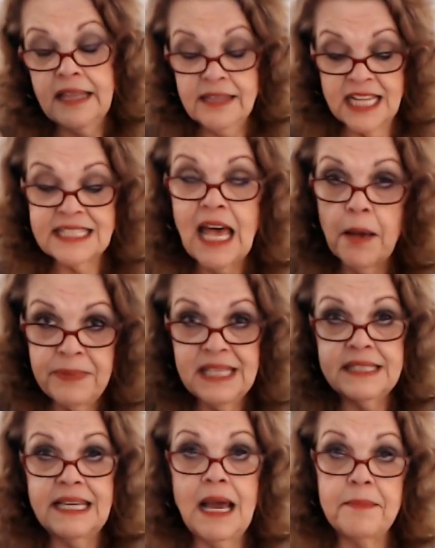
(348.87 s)
That's how
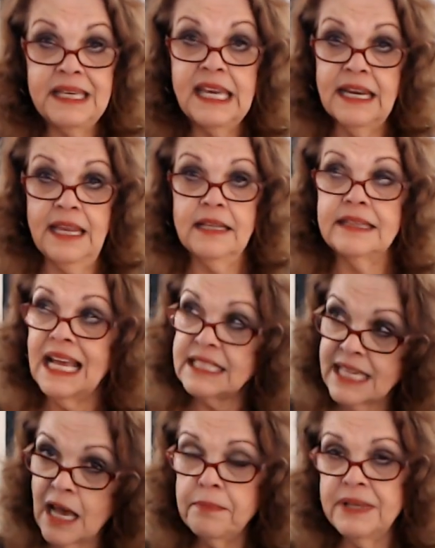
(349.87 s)
busy I'm getting. That's
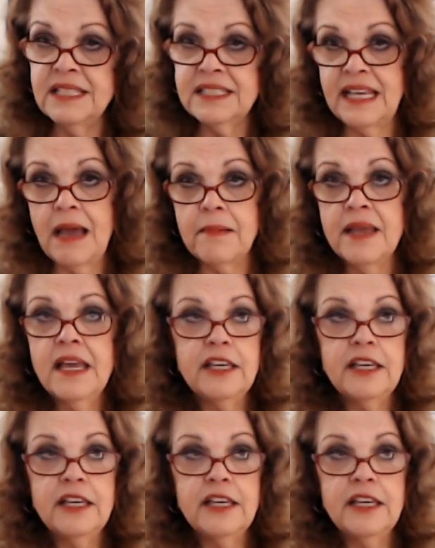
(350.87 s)
how busy I'm,